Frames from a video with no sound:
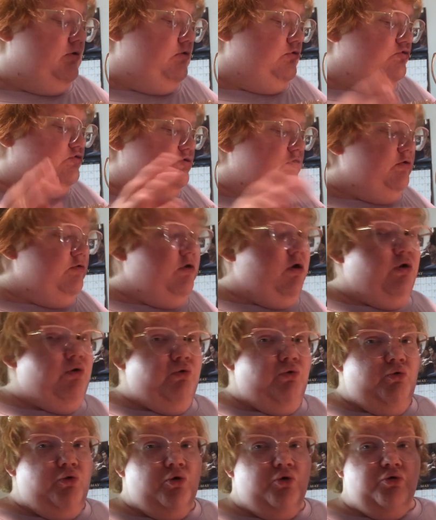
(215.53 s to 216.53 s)
She
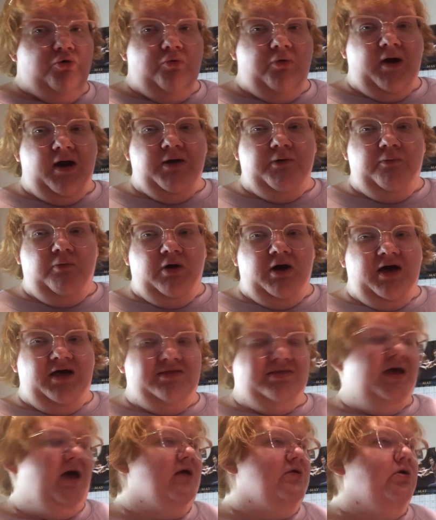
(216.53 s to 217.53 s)
know who I
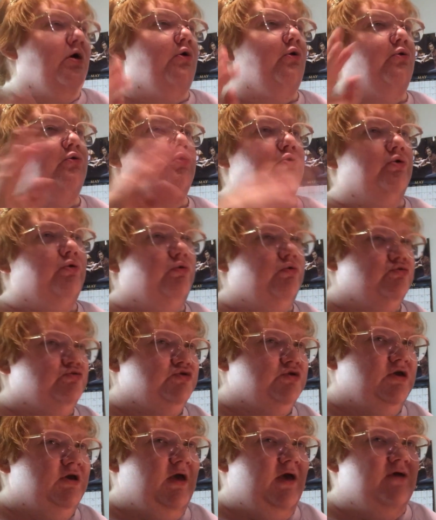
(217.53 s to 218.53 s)
was. I know who
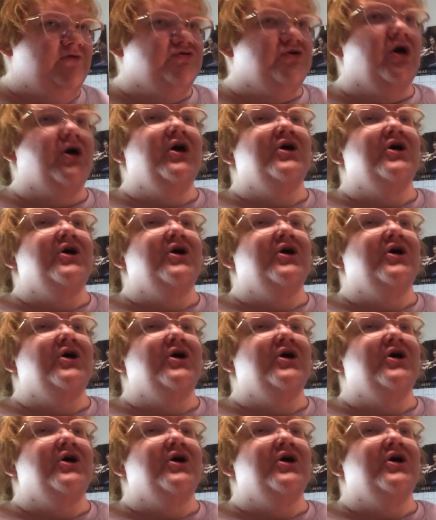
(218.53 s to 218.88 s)
she is.